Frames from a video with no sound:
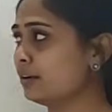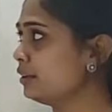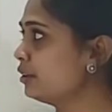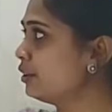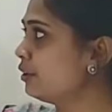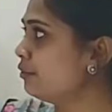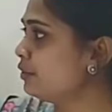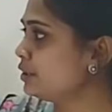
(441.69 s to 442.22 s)

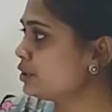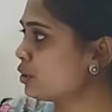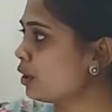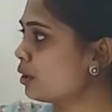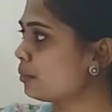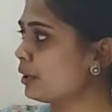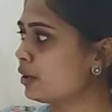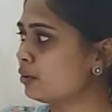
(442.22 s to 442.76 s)
here we
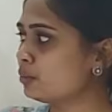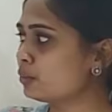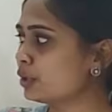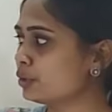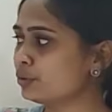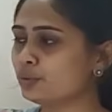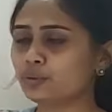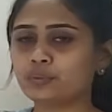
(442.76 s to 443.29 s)
saw about
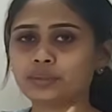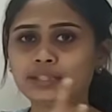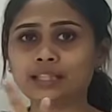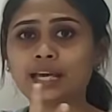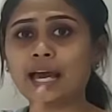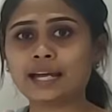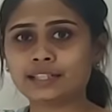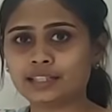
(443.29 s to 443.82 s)
what to do with
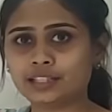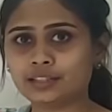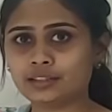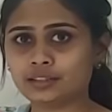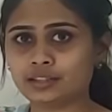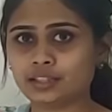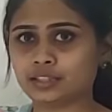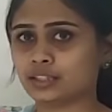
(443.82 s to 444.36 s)
the
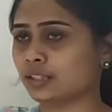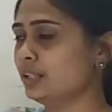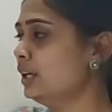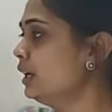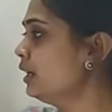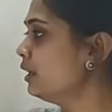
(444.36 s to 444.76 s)
anterior region.